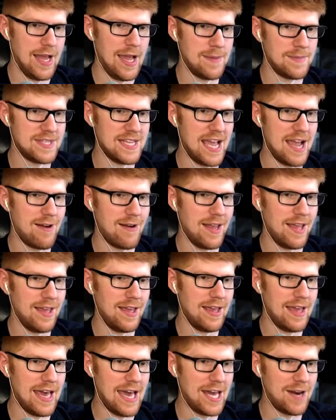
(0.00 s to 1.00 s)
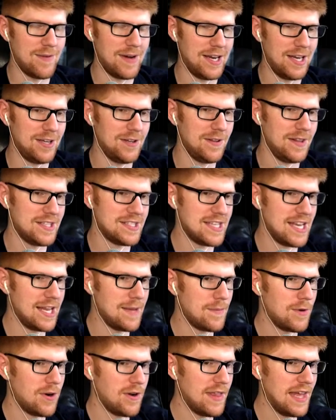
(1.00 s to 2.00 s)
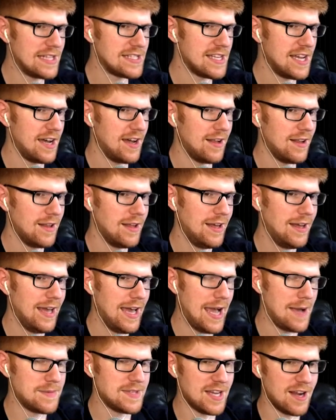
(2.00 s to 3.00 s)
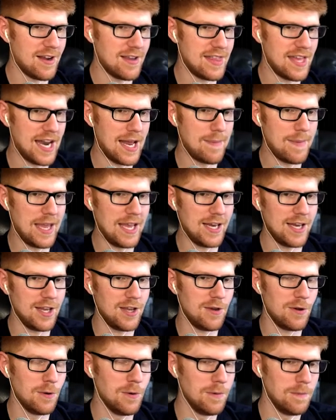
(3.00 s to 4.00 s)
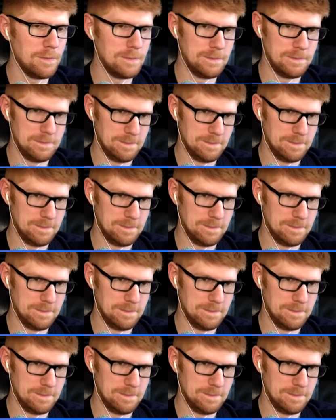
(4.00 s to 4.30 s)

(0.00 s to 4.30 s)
I'm sorry. I don't want to do this anymore, that's all. I'm sorry that I made you.